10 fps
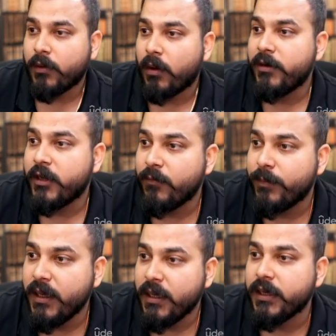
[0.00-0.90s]
Probability
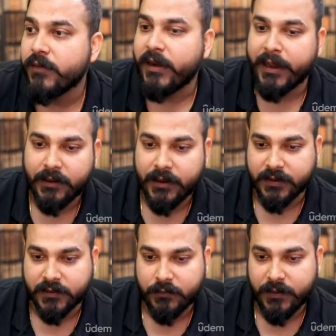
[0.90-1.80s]
of B given A.
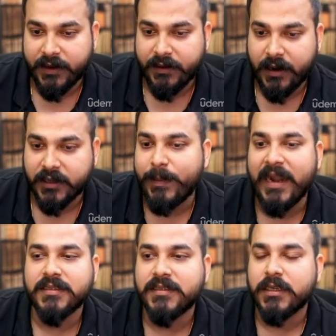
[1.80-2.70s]
Yes, we can
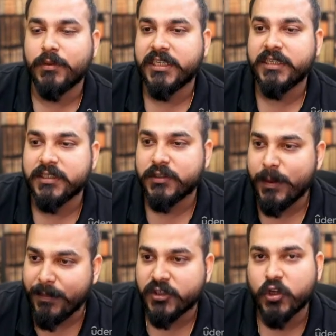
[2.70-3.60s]
expand this equation in this
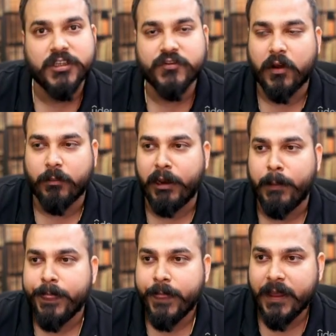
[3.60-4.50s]
way based on this
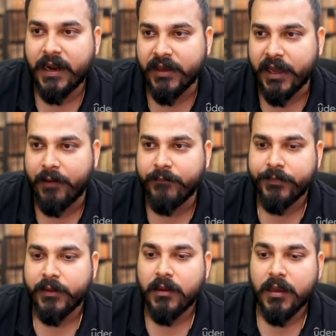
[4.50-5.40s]
formula that we have.
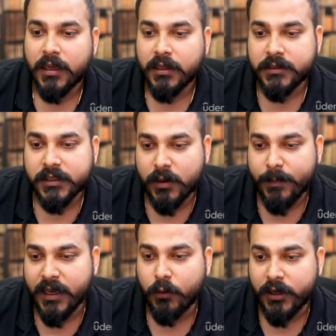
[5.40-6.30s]
This
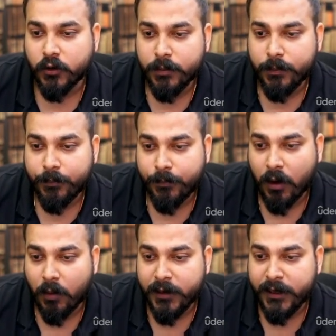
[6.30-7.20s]
will be equal to
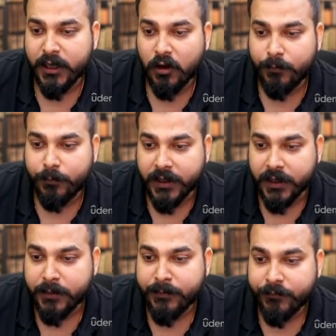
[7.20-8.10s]
probability of
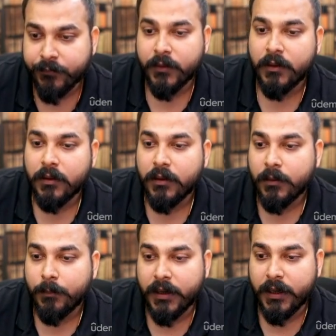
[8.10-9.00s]
B
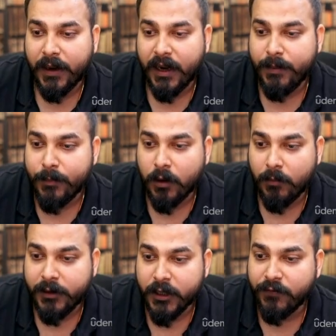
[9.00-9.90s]
multiplied by
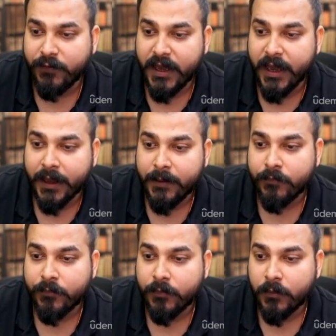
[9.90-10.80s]
probability of A
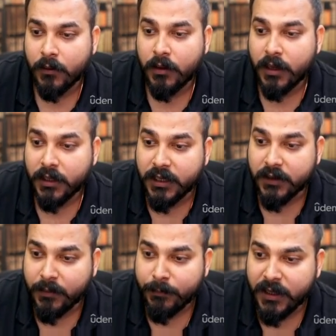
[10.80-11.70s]

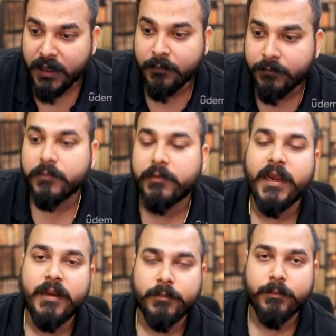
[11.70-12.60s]
given B,
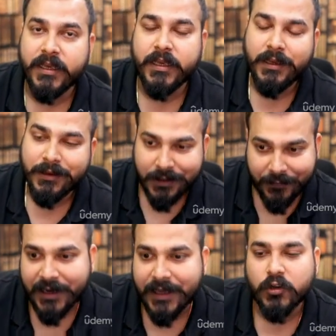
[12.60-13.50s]
right? B
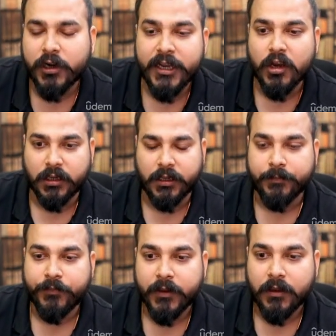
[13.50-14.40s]
event has already occurred.